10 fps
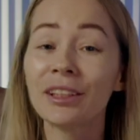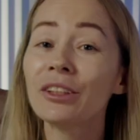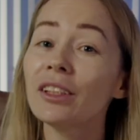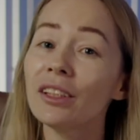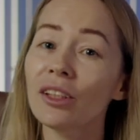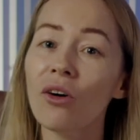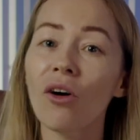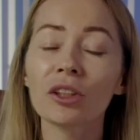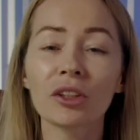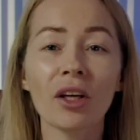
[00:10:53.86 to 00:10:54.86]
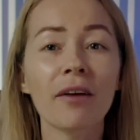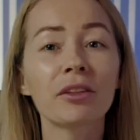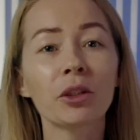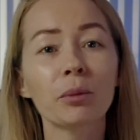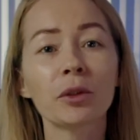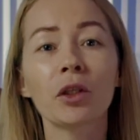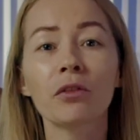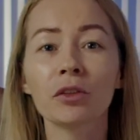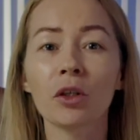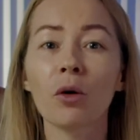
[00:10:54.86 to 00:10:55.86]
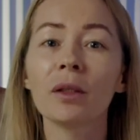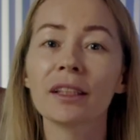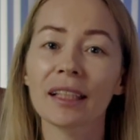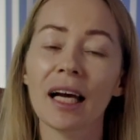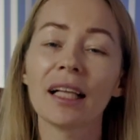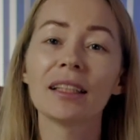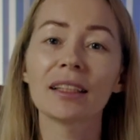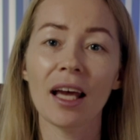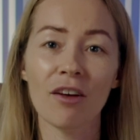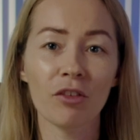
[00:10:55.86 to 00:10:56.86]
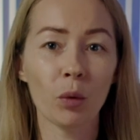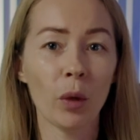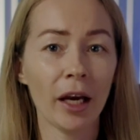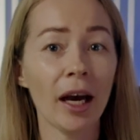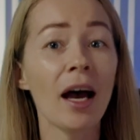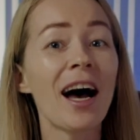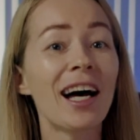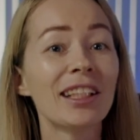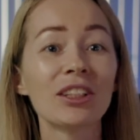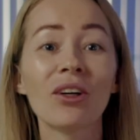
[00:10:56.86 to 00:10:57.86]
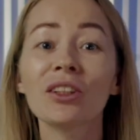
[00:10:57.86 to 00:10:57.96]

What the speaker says: During the course, you have to observe noble silence everywhere and